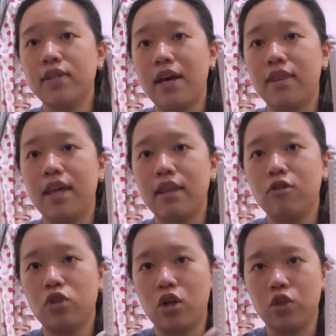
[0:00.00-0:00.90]
And then
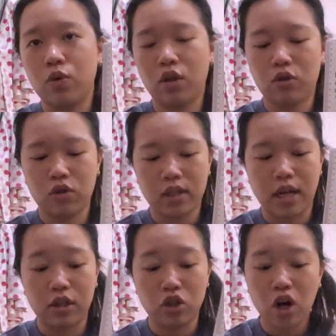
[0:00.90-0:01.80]
there's also another
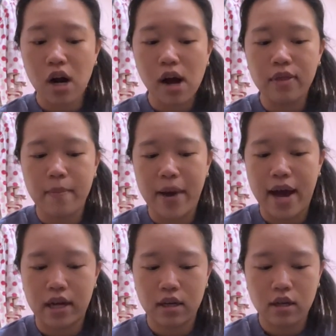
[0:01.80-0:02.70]
Snellen chart on the back.